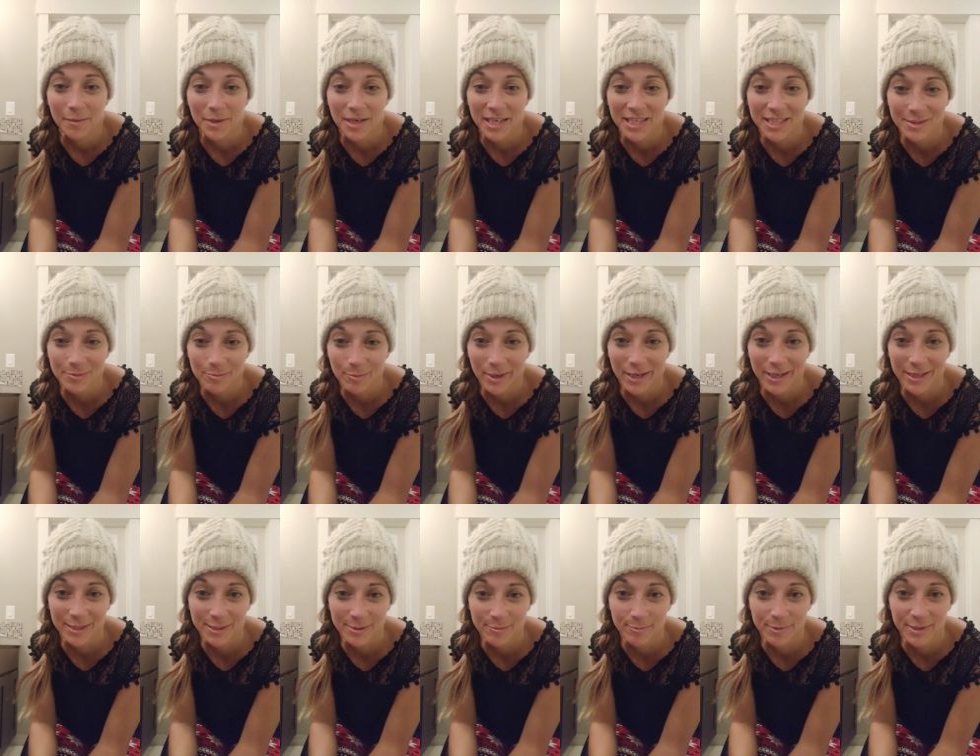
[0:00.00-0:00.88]
because um, my
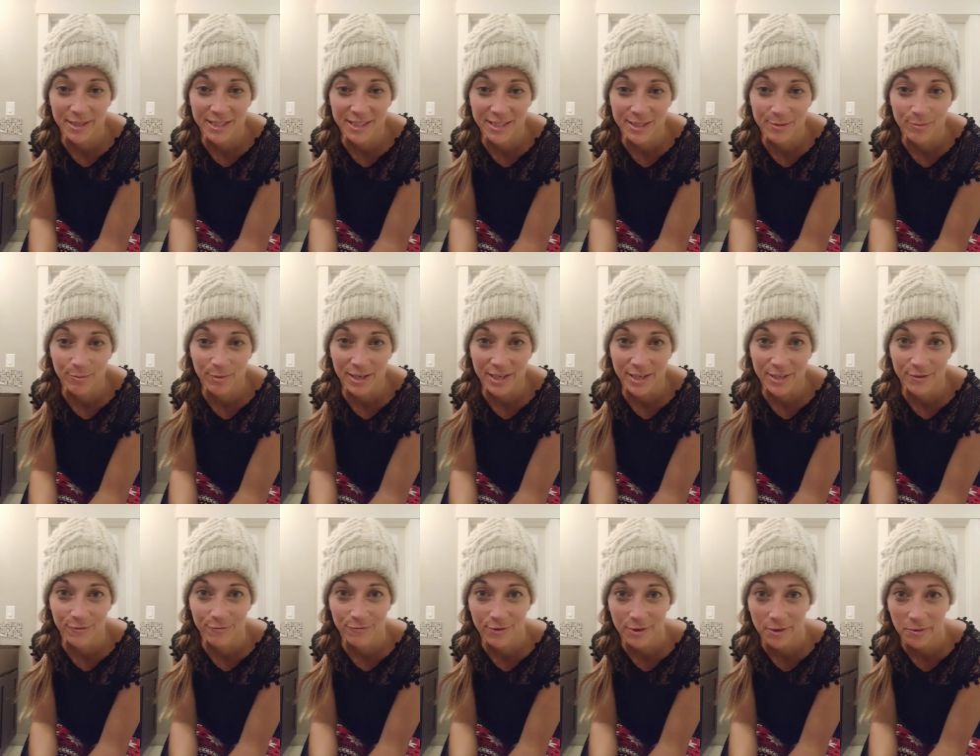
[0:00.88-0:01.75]
husband's
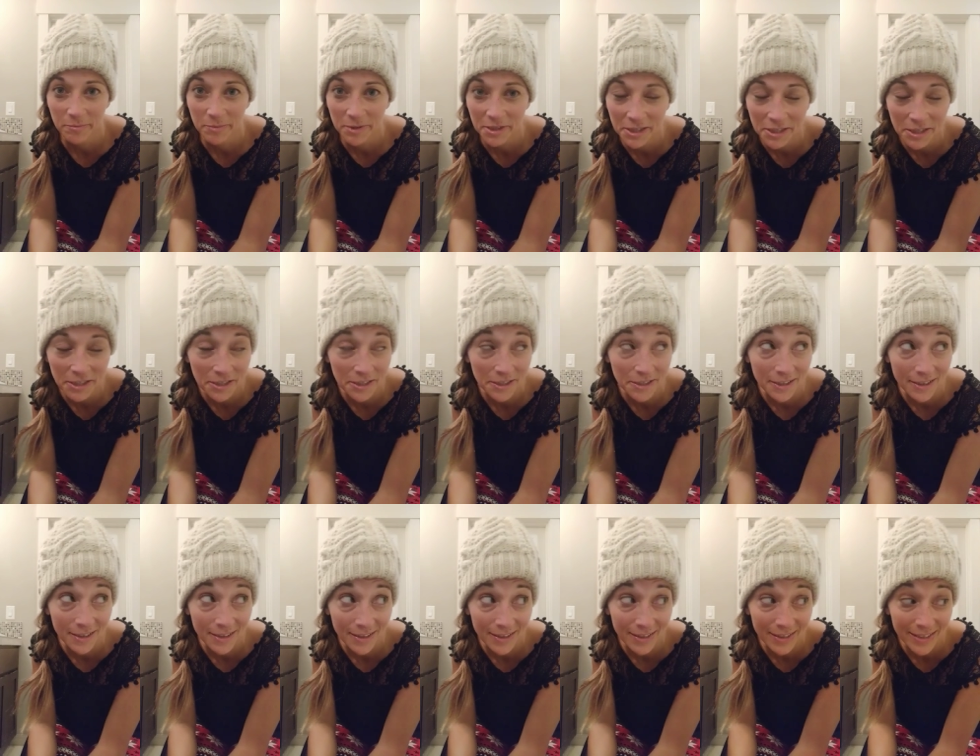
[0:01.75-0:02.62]
watching
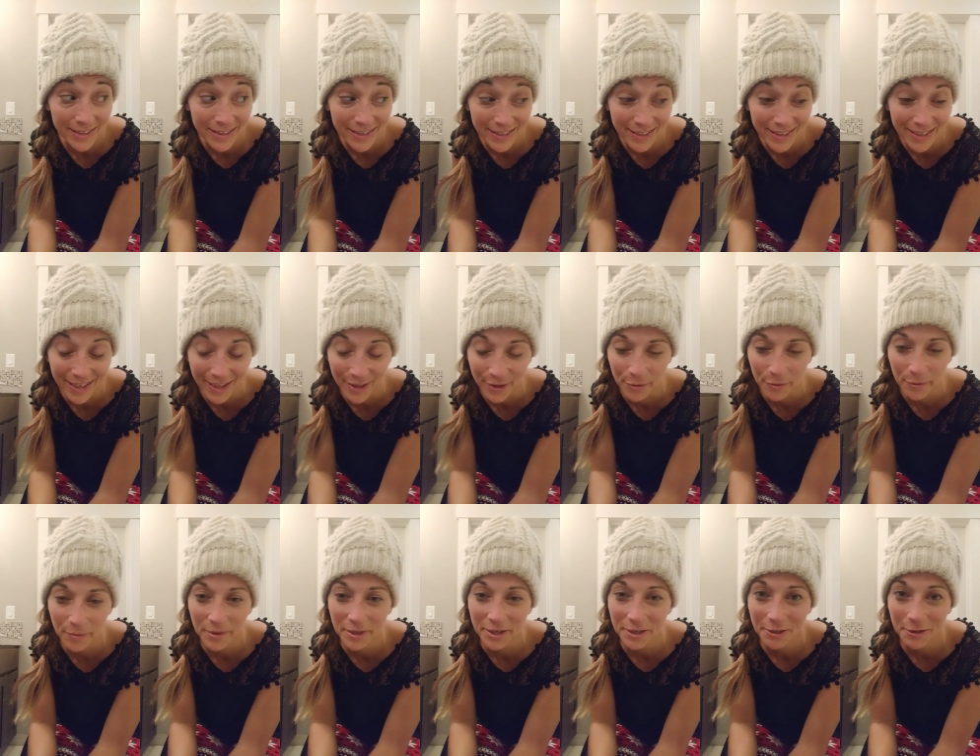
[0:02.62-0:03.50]
football in the
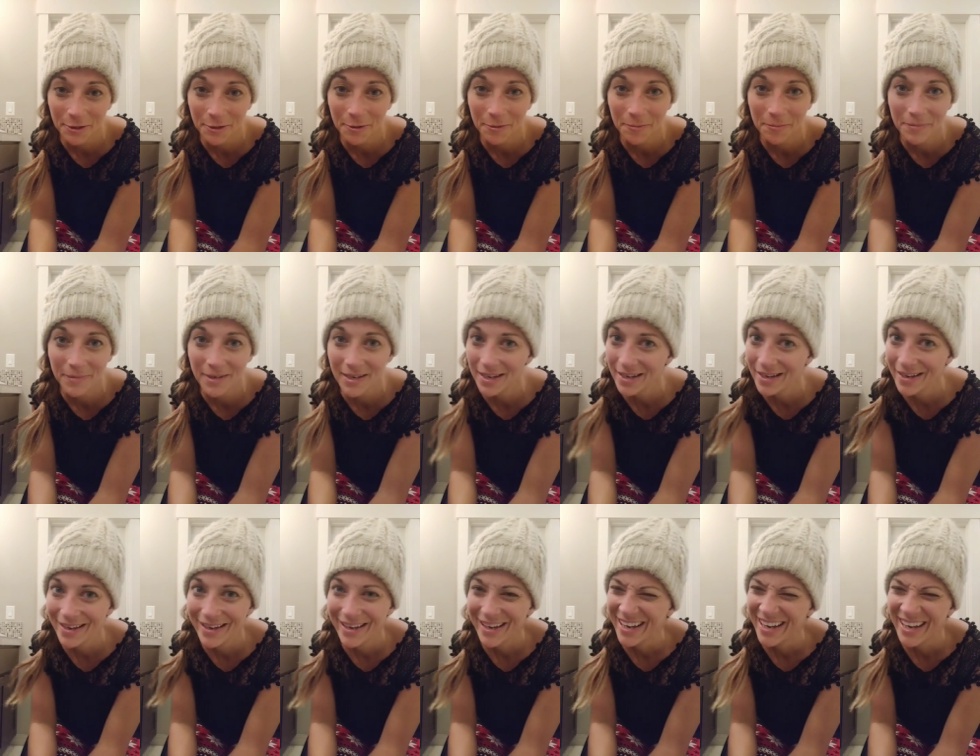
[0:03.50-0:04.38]
other room
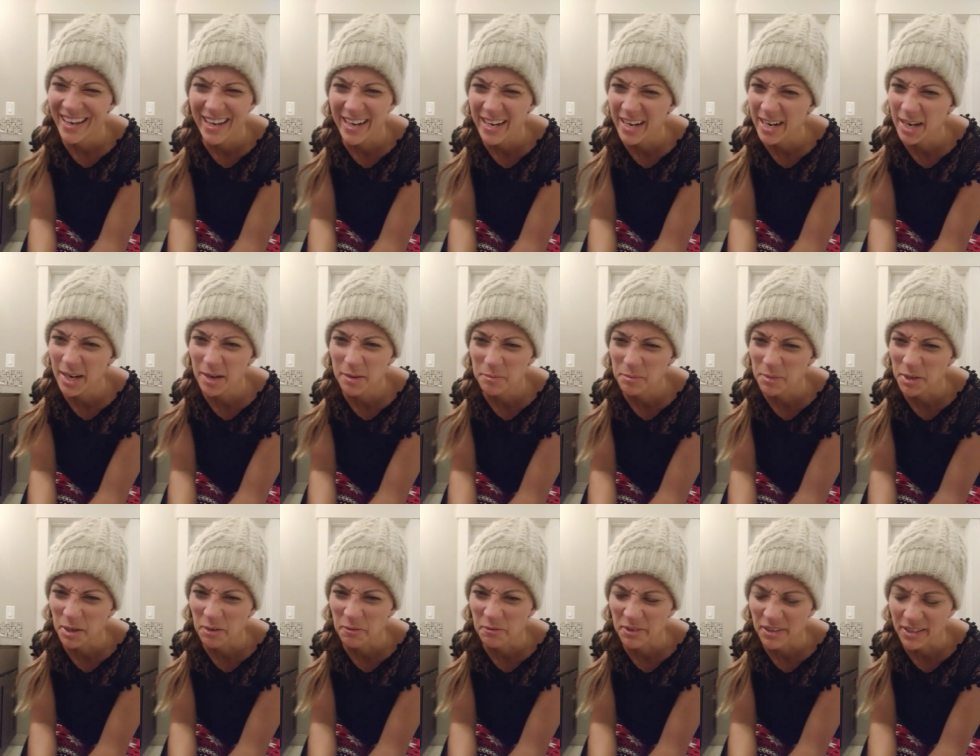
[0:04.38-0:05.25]
and I'm
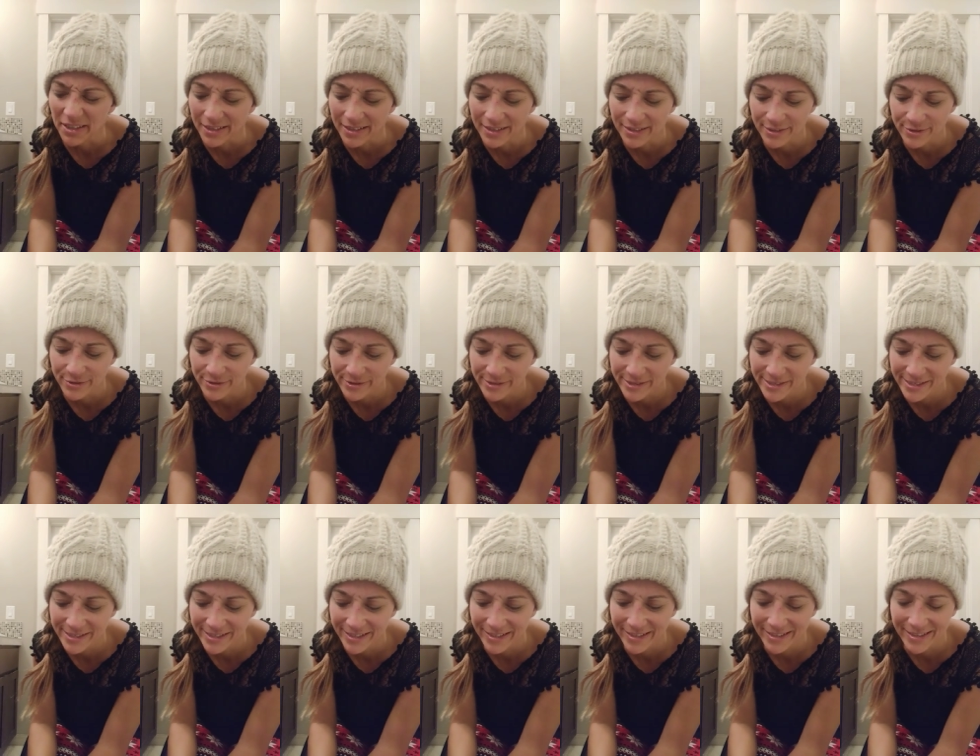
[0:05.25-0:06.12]
not really
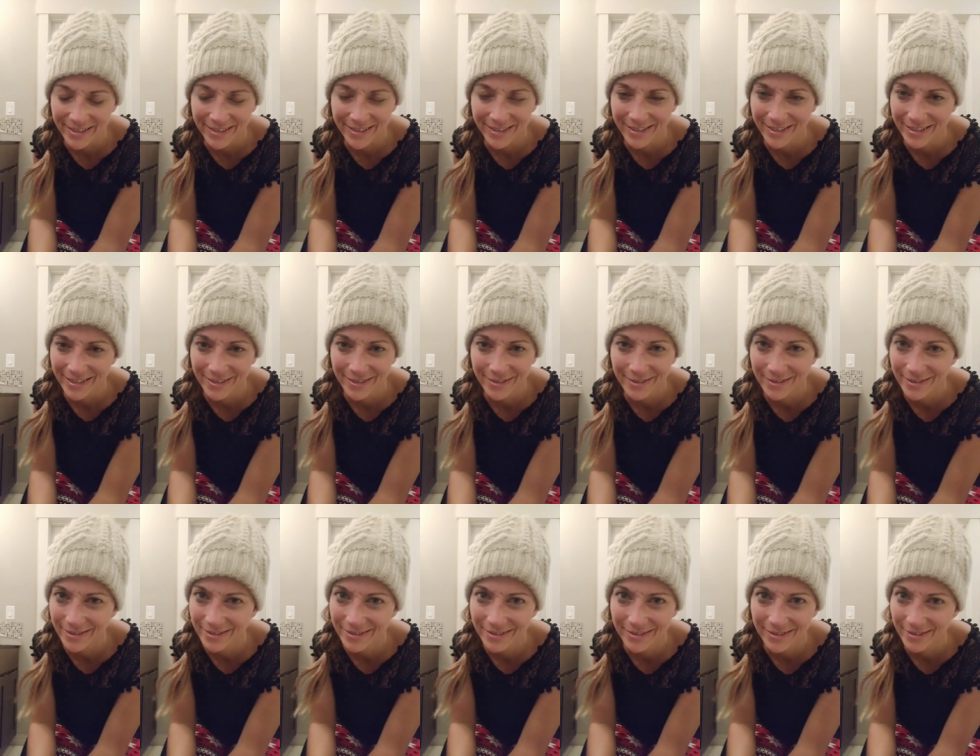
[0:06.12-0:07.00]
interested
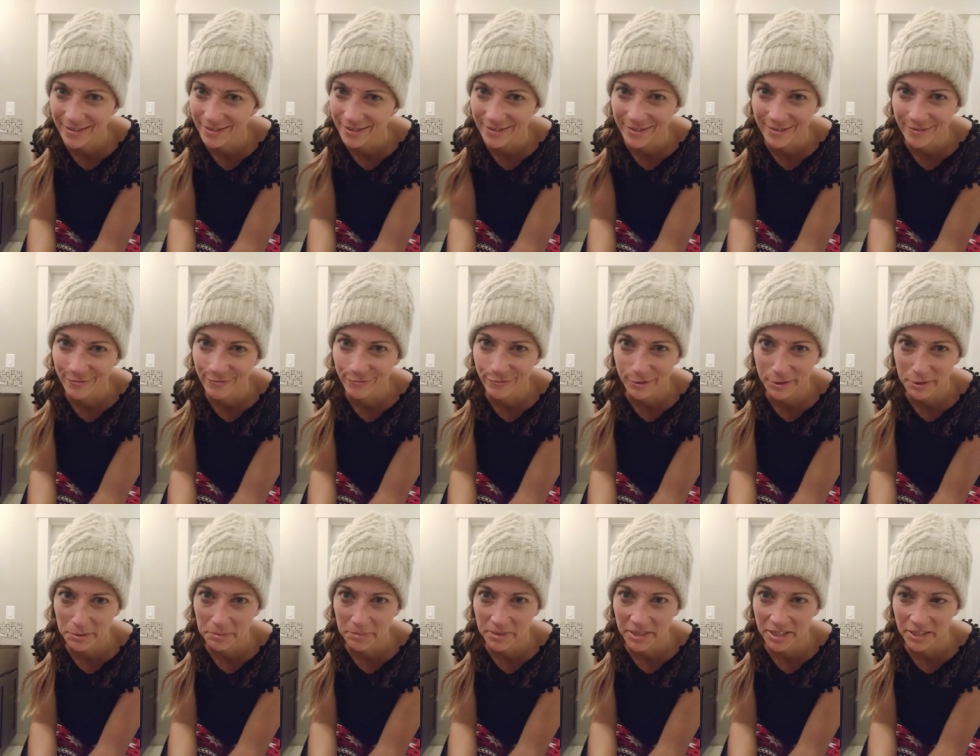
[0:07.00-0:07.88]
in
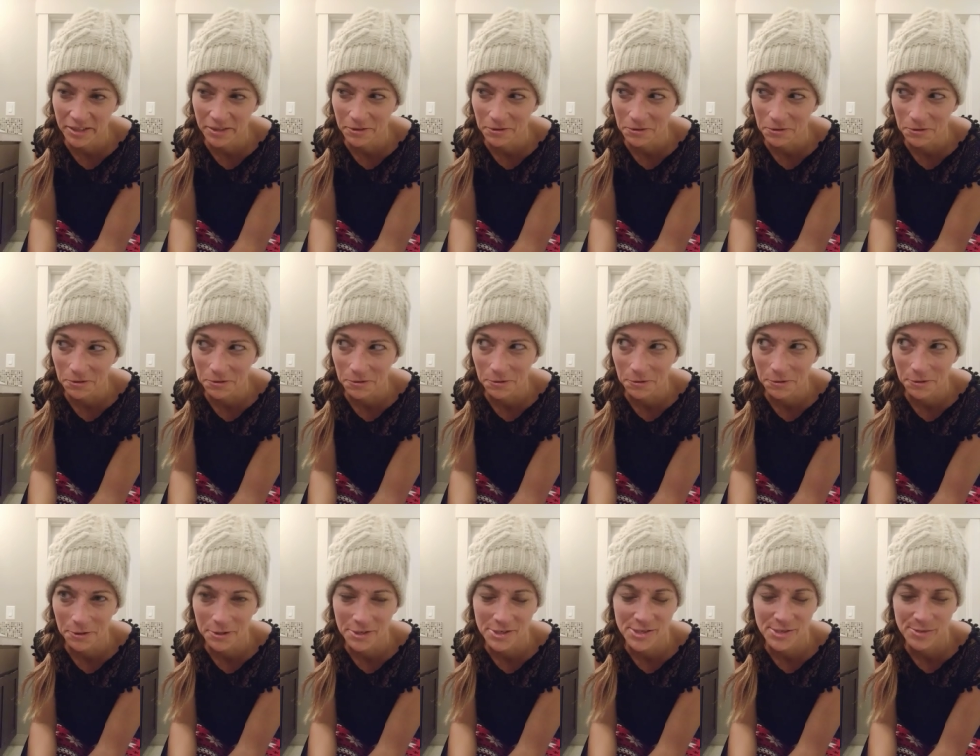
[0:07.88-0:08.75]
football
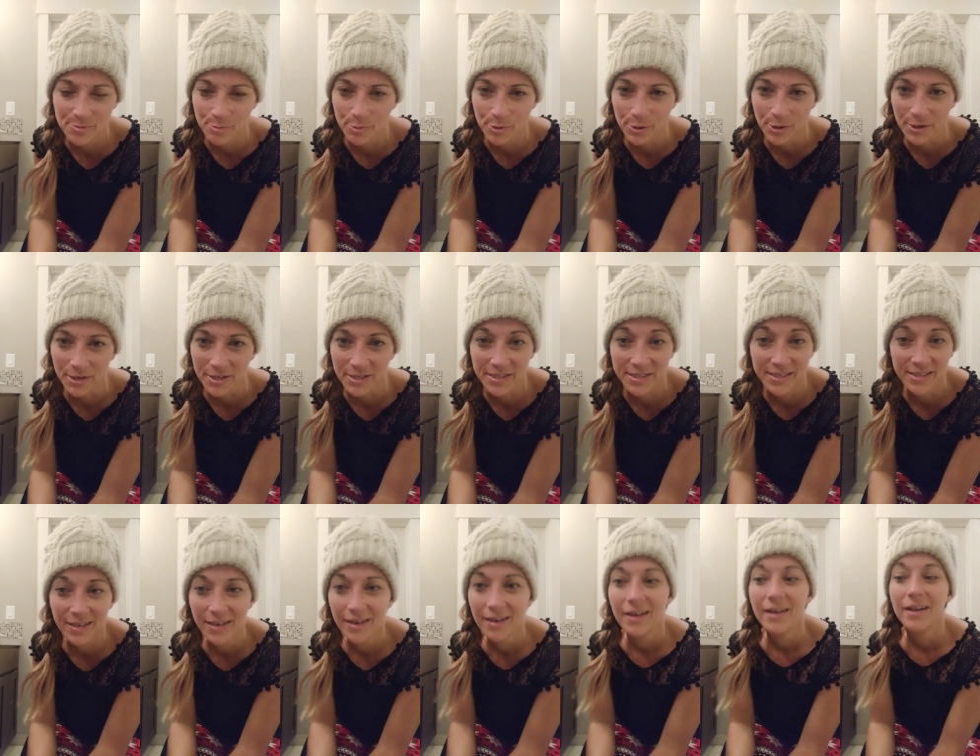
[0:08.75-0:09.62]
or sports.